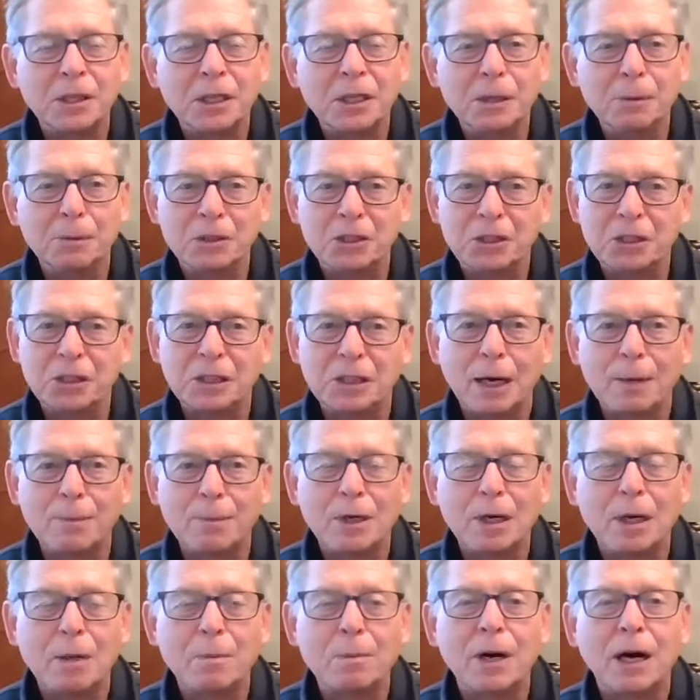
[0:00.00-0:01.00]
he was
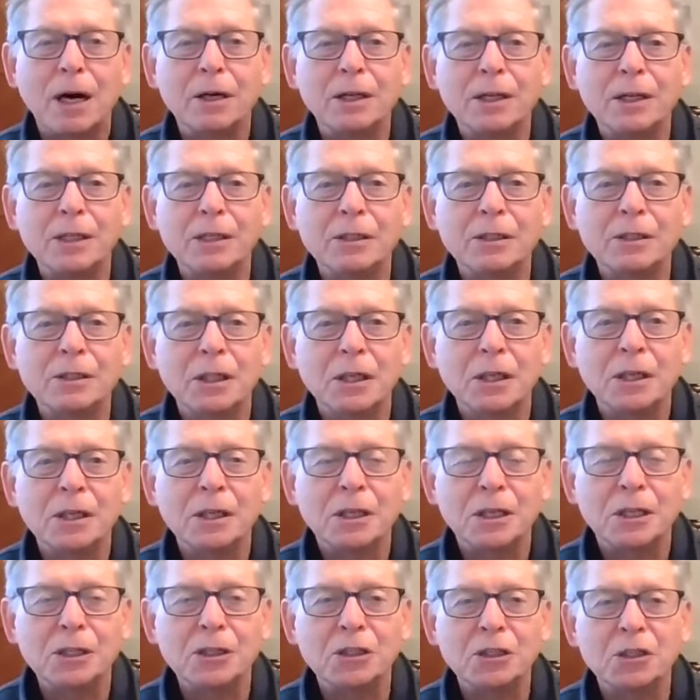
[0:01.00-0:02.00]
stubborn about his
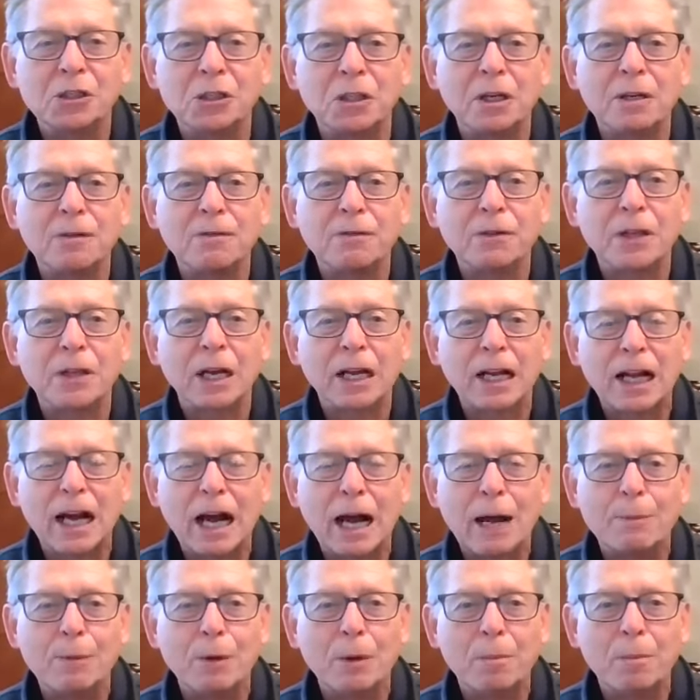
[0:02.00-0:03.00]
concern for the
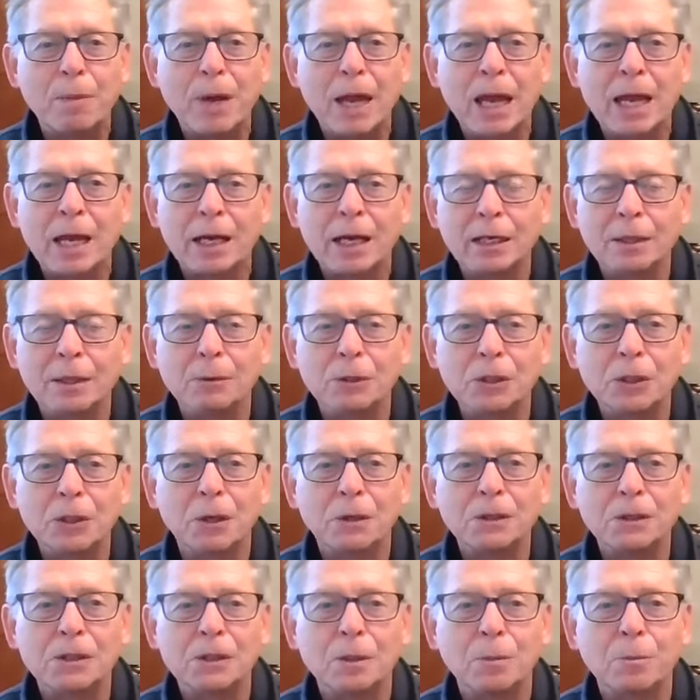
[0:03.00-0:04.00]
common man. He was
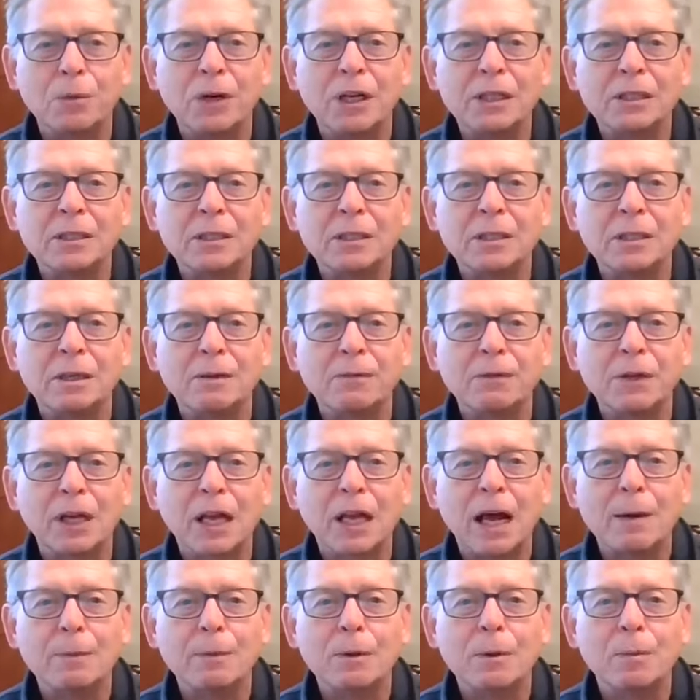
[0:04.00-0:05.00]
known as the president of the
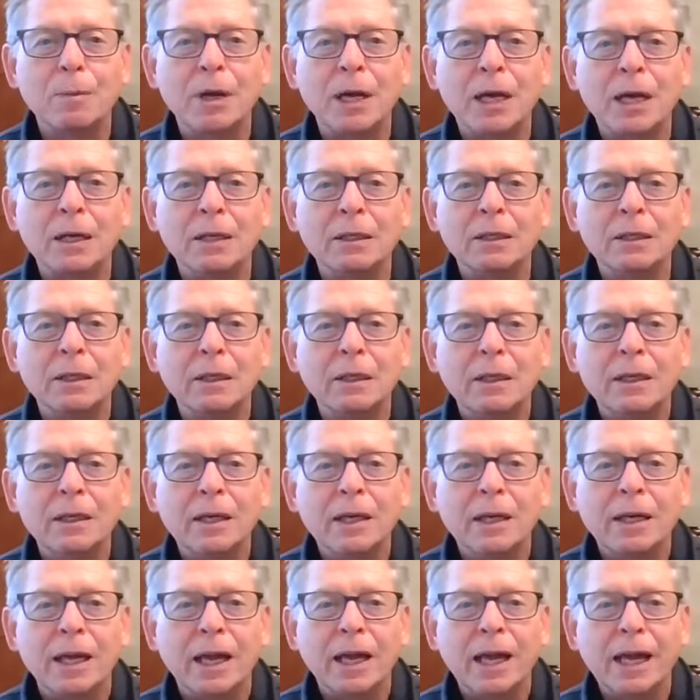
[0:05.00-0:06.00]
common man.
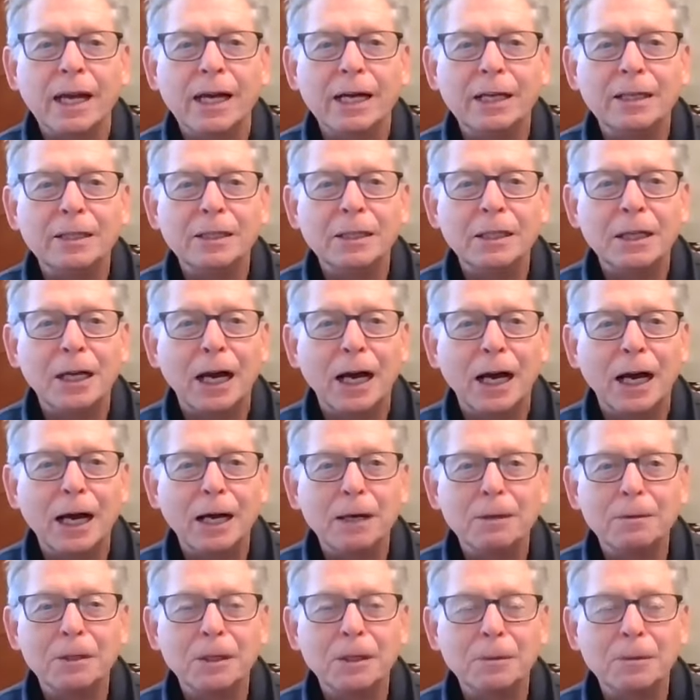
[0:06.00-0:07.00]
And
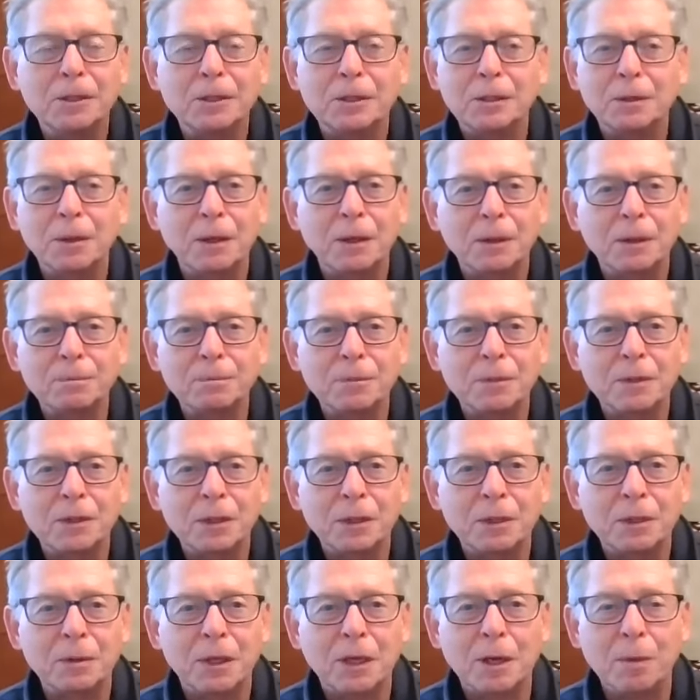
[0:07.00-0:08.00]
he was
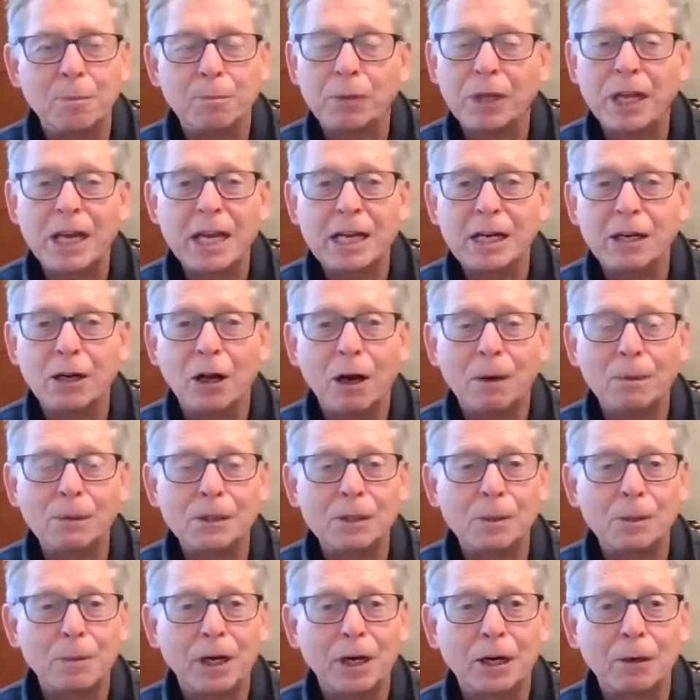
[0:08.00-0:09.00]
complaining
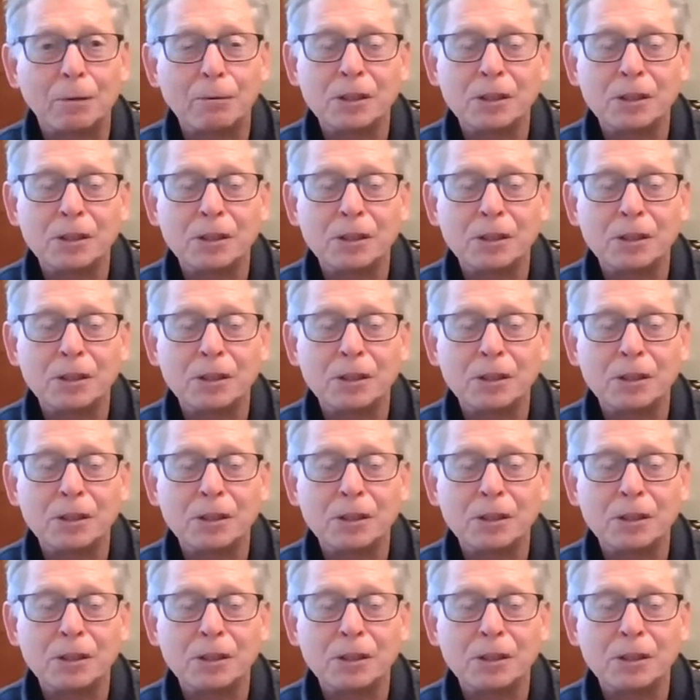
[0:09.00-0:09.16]
always about